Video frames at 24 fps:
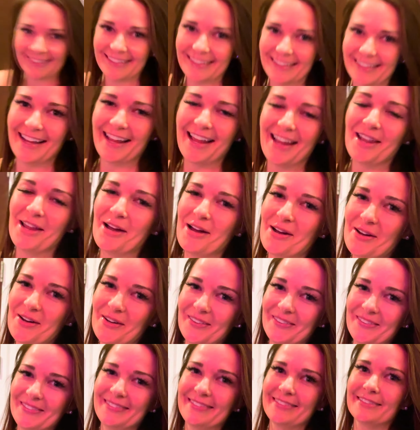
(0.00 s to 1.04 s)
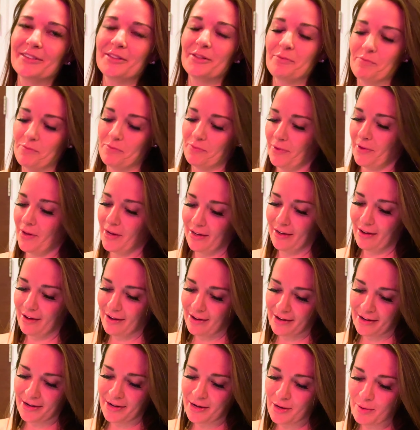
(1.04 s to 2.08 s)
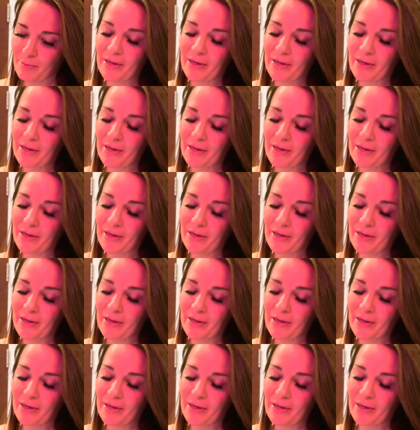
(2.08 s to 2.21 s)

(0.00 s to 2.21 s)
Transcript: Hello. What you up to? Um,